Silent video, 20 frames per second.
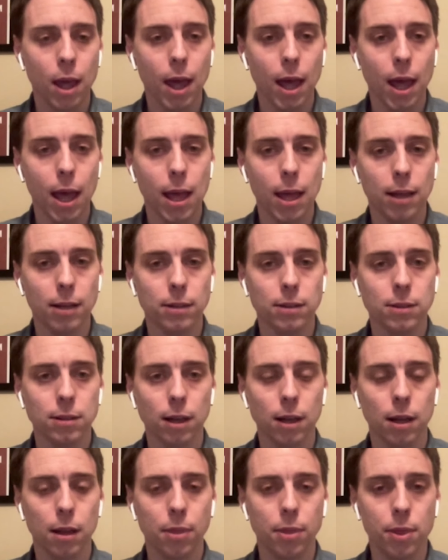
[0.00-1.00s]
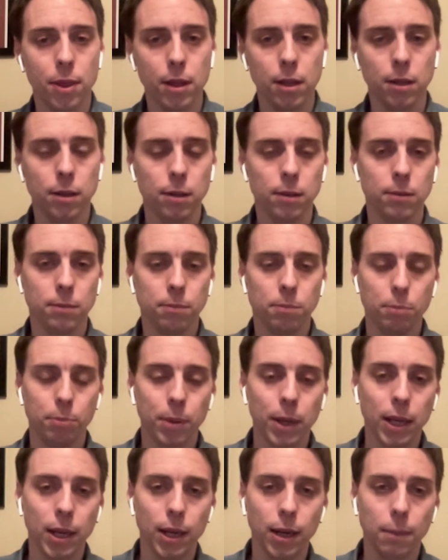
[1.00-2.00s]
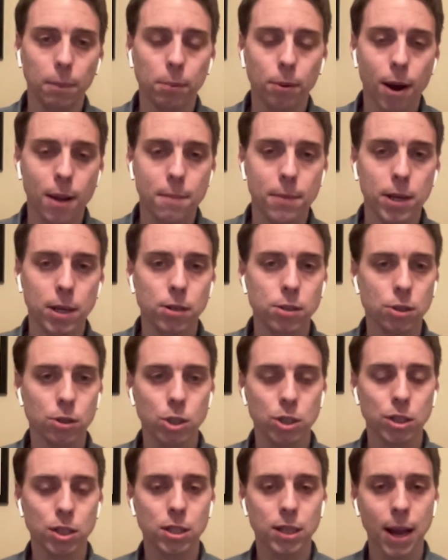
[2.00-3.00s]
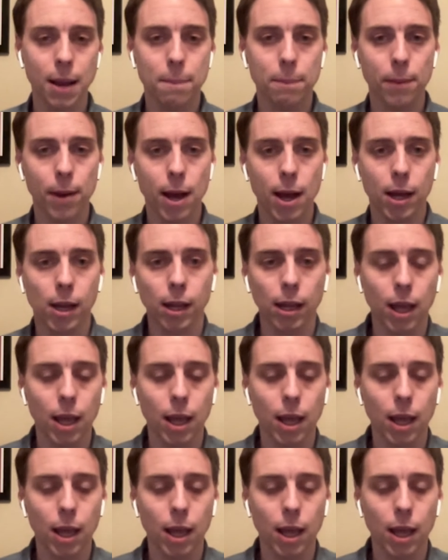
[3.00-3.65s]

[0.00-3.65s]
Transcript: and uh, the P- prime minister just sat back